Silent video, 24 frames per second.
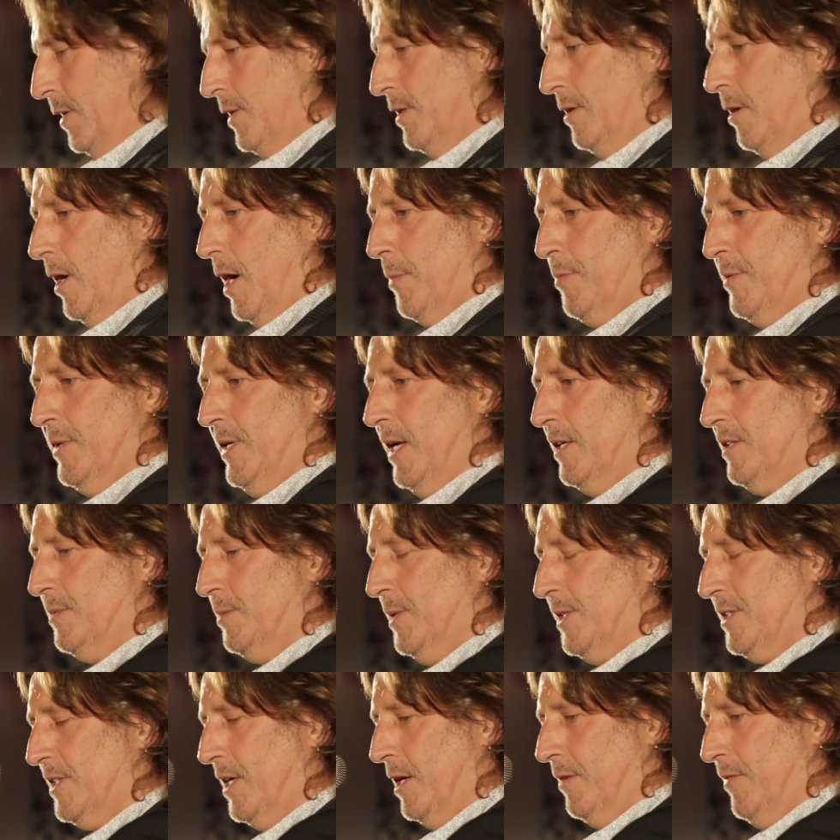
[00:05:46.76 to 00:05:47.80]
So I pronounce
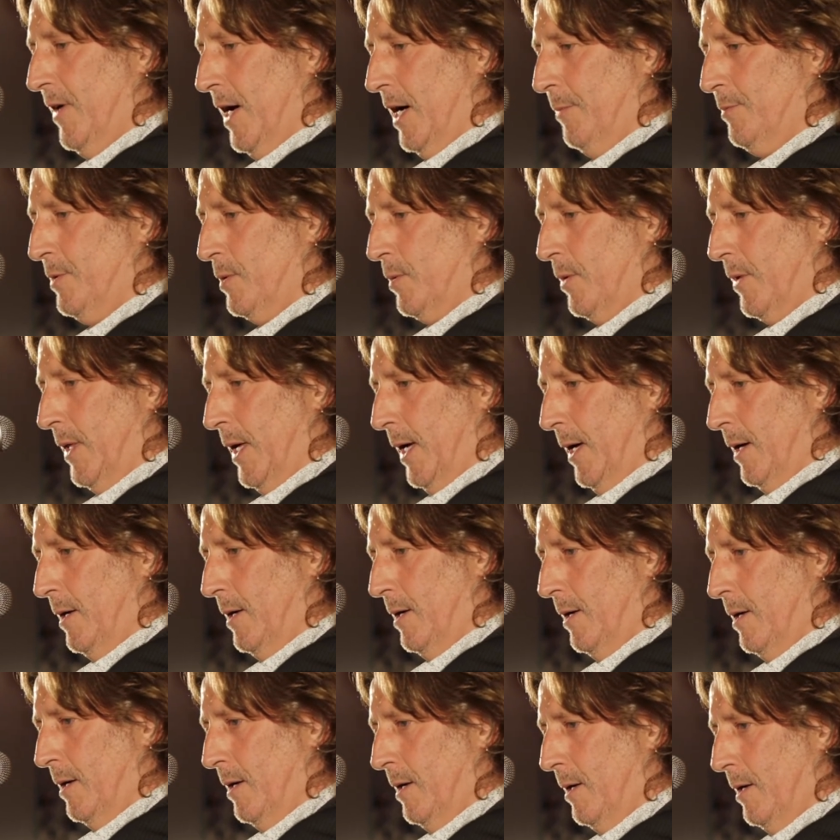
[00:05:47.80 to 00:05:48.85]
myself happy with
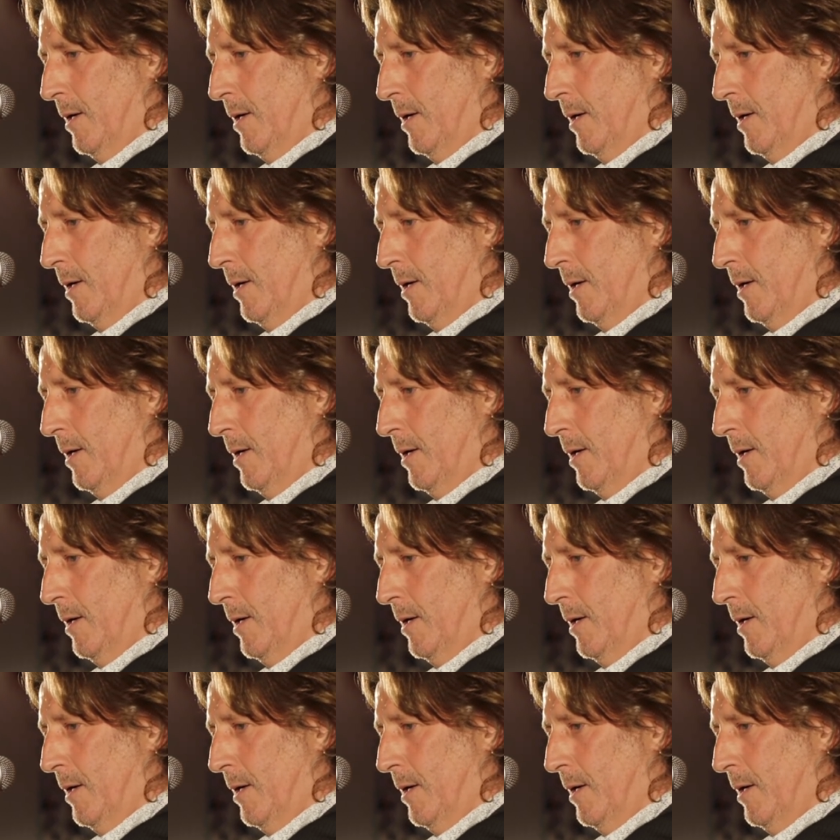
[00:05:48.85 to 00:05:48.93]
that.